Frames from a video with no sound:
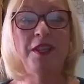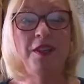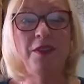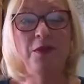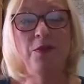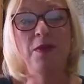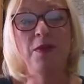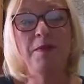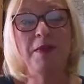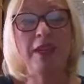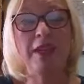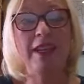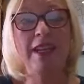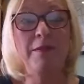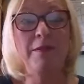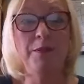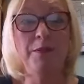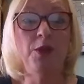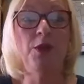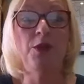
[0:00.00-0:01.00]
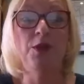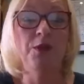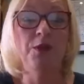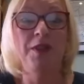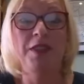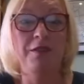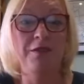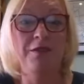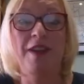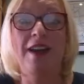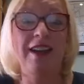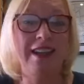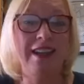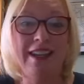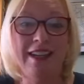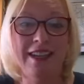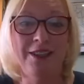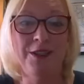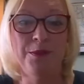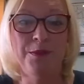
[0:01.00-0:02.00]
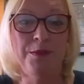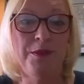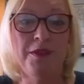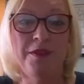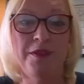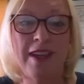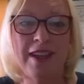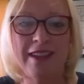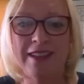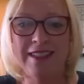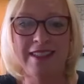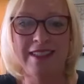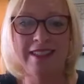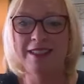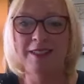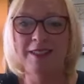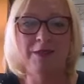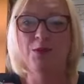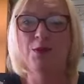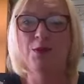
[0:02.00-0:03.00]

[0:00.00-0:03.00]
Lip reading: women get born with a finite number of eggs. It's